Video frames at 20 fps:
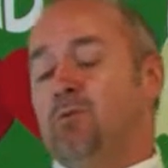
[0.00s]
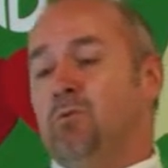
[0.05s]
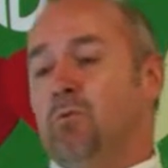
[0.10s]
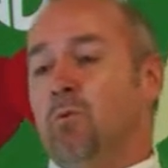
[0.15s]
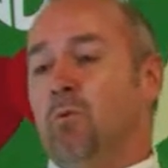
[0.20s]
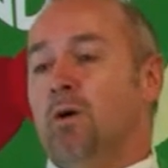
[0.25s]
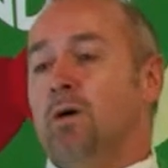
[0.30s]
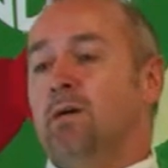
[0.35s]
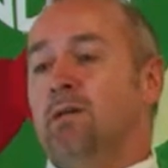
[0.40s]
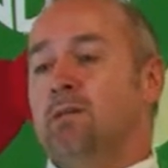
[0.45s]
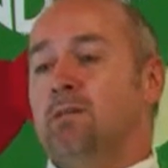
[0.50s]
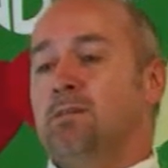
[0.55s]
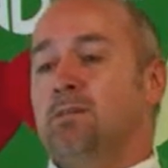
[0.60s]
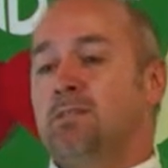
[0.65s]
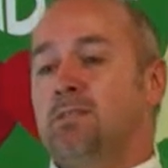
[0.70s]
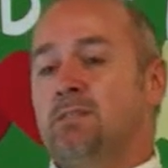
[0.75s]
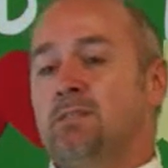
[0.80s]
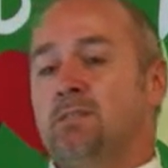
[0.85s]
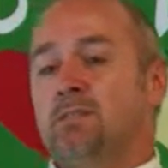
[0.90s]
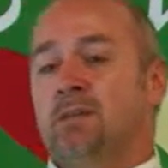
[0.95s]

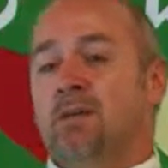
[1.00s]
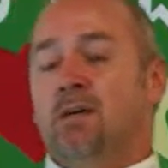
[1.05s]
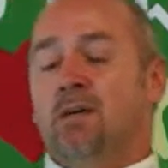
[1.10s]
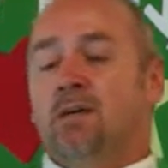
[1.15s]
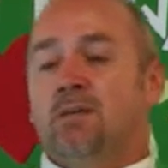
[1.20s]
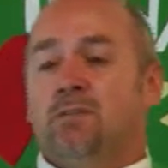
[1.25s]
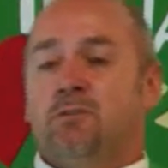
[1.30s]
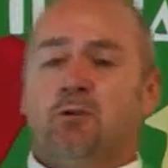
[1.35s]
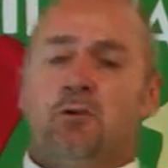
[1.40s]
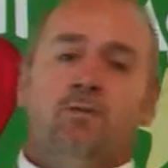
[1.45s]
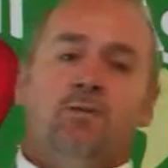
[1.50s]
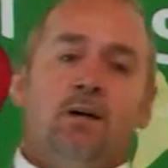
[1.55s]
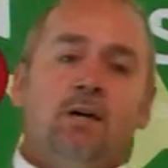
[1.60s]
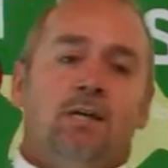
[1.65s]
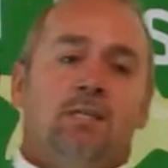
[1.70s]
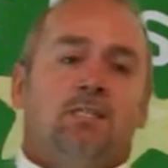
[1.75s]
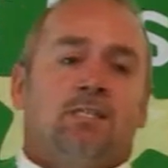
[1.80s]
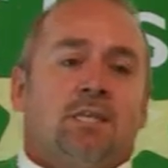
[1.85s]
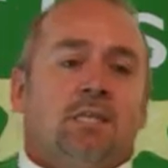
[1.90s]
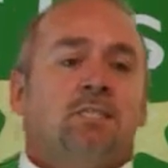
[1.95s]
was sort of
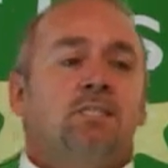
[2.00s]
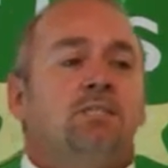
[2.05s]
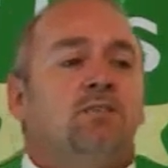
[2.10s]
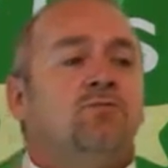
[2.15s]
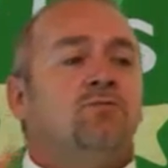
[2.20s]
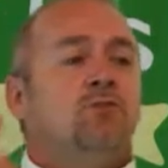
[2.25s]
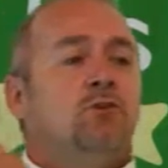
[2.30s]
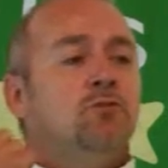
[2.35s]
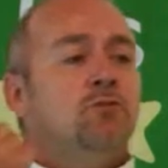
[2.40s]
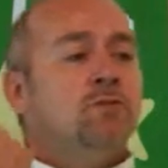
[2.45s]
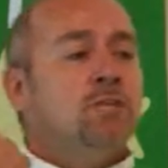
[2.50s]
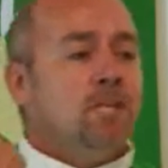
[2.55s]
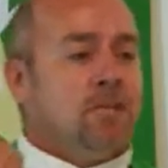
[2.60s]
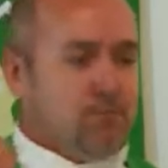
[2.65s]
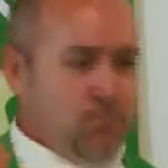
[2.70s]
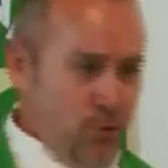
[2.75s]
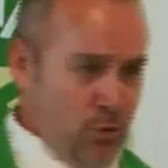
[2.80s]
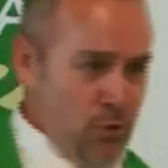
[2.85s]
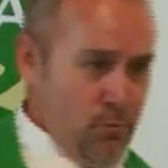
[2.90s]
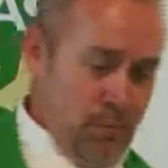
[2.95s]
a sense of unity
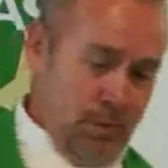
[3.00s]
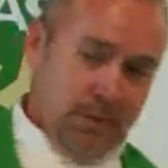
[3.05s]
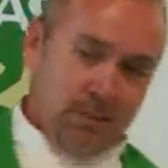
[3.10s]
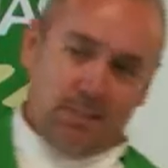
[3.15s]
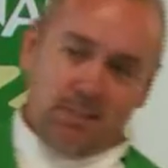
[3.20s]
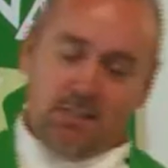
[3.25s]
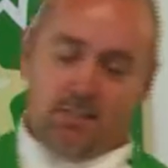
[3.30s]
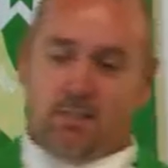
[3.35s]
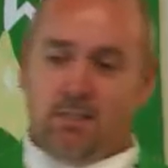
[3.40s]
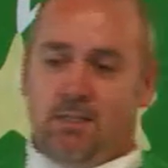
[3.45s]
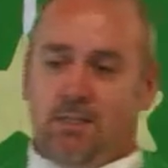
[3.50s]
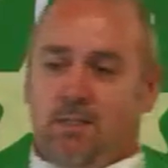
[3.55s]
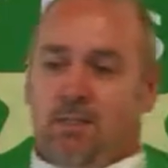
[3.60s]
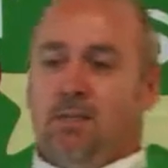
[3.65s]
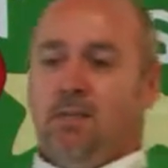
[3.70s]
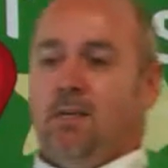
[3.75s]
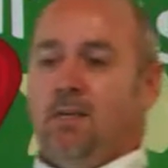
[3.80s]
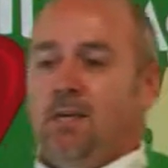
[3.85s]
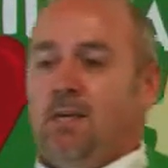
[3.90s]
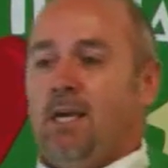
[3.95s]
and purpose
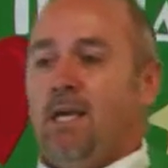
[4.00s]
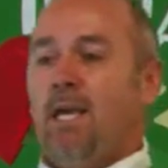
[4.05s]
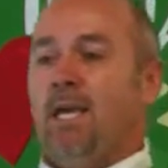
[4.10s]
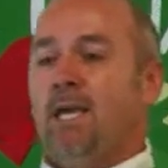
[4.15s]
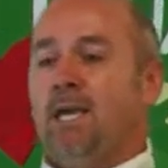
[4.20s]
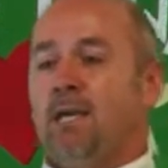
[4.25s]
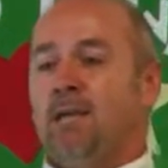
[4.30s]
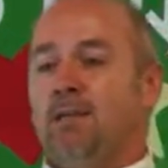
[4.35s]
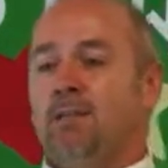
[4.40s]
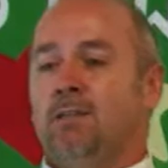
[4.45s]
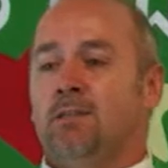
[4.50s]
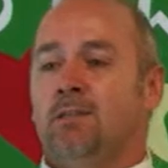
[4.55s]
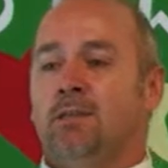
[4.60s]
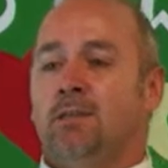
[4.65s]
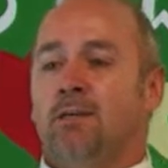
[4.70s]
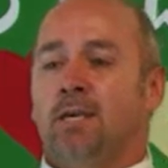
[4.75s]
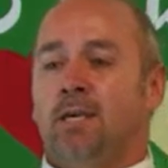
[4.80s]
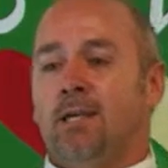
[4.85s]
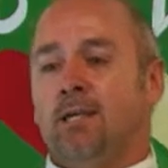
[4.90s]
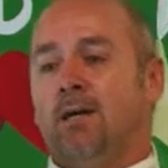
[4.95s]
and
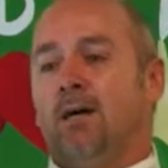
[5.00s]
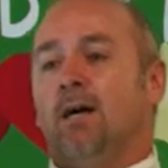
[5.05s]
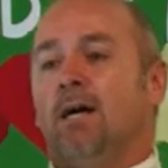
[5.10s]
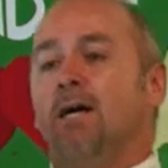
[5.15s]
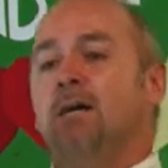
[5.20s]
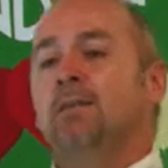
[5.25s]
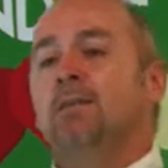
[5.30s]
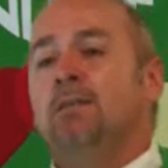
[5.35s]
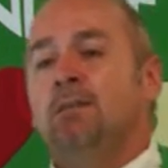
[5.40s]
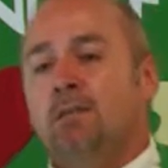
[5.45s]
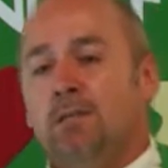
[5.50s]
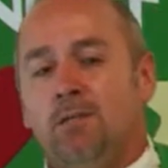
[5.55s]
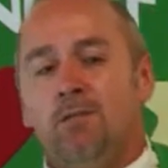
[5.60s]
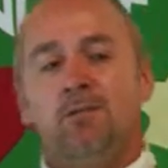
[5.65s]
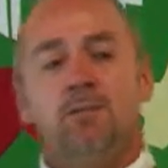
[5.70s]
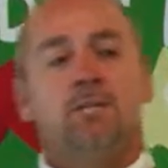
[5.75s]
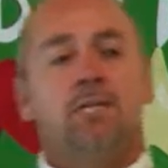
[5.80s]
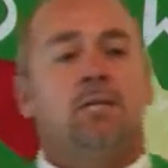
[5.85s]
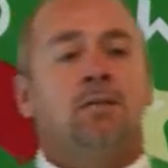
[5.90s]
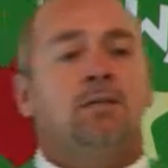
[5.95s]
an
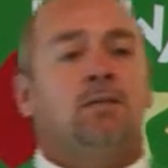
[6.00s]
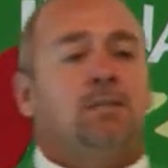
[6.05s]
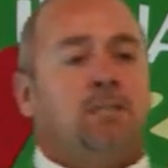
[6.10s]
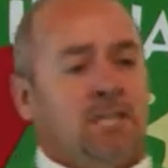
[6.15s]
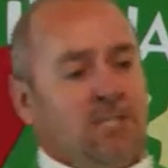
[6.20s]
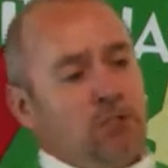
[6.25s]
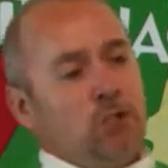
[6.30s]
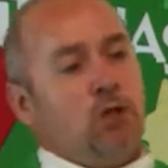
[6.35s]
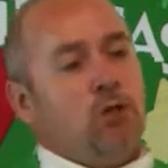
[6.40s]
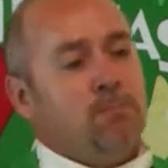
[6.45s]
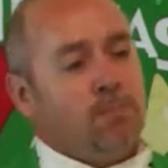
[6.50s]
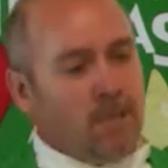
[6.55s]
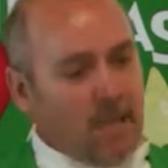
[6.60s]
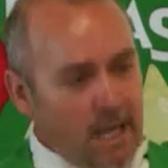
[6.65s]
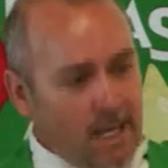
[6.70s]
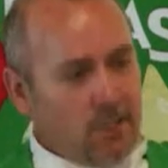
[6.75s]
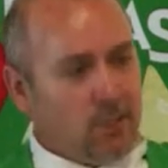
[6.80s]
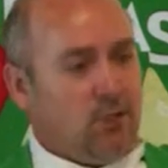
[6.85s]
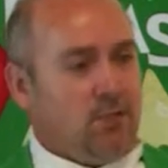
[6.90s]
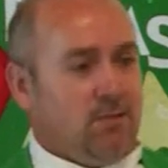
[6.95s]
unyielding
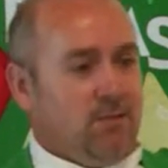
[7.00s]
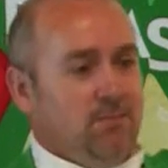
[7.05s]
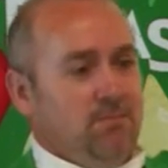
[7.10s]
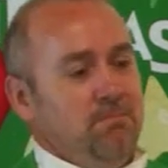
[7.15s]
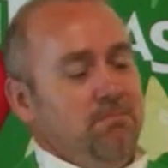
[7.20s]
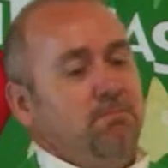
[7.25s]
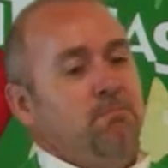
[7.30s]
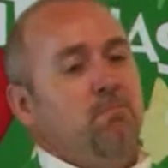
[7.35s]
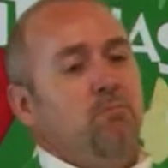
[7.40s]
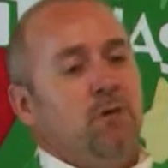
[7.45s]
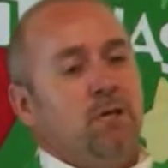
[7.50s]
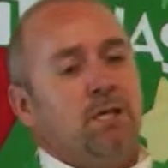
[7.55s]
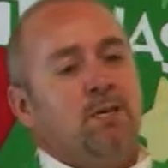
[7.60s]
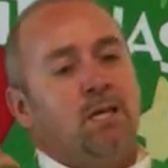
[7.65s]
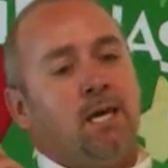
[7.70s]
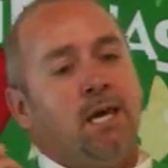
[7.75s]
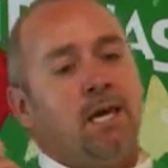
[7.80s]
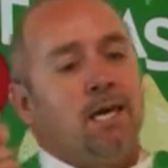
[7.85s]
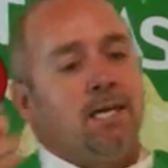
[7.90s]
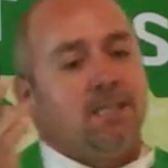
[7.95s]
determination. Right?
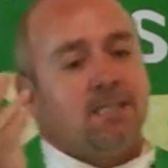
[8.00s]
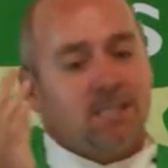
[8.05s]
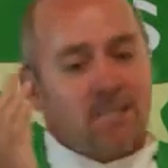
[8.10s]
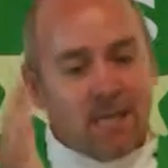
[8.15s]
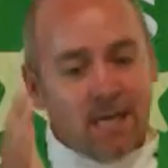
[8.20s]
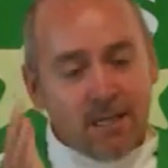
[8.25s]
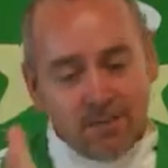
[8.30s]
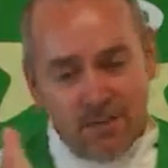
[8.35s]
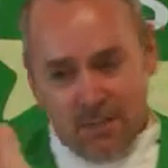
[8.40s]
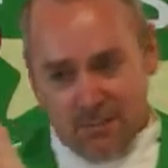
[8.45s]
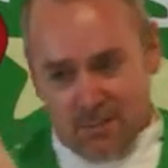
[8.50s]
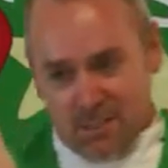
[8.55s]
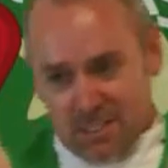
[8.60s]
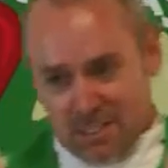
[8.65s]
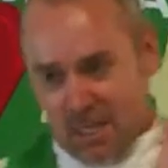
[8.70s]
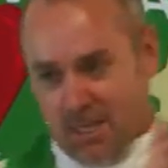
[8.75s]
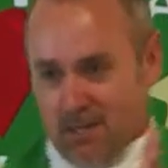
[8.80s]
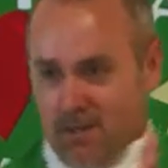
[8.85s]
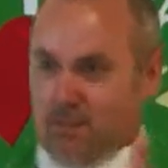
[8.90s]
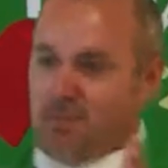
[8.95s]
They had set
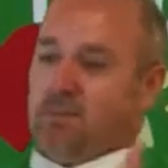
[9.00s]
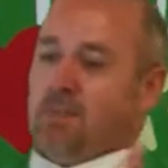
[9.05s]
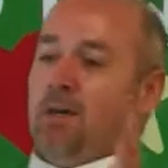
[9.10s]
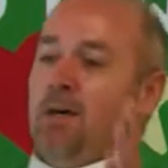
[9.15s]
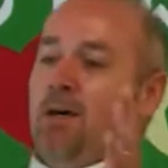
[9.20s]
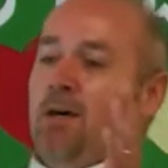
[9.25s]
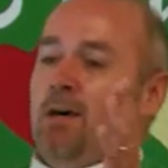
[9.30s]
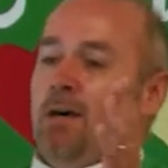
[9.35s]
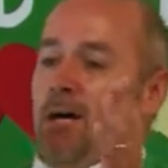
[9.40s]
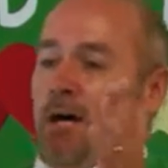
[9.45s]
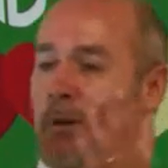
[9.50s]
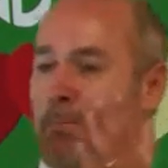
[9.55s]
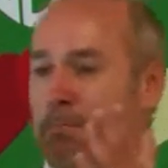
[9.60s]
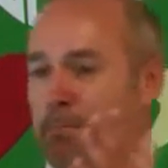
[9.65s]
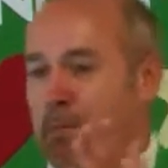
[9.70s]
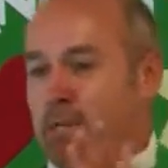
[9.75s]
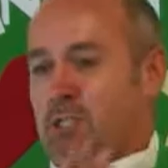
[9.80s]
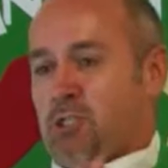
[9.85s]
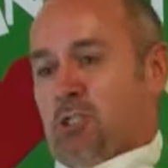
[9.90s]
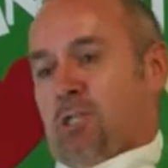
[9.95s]
themselves a
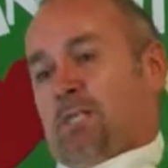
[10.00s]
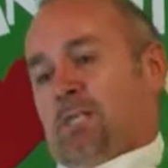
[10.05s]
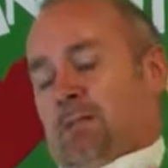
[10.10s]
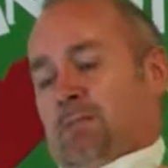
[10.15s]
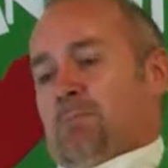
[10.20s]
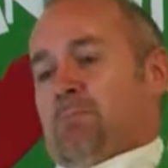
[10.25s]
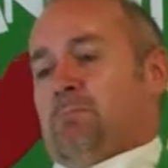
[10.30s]
mission.